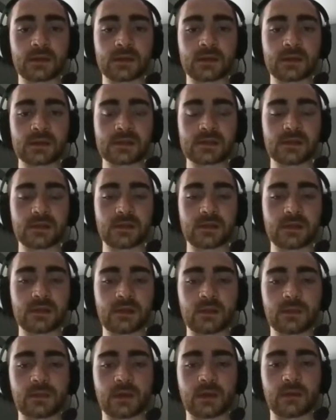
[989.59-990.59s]
That's a
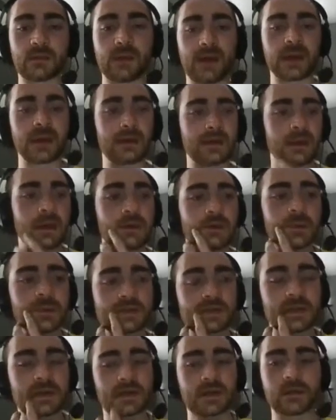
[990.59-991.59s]
theme that Maddie and I will be
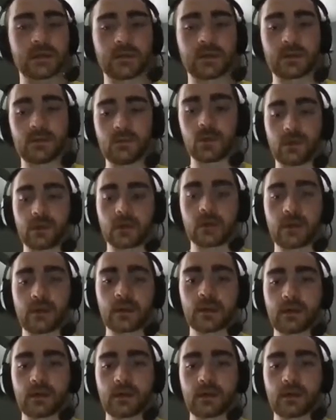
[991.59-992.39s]
talking about more.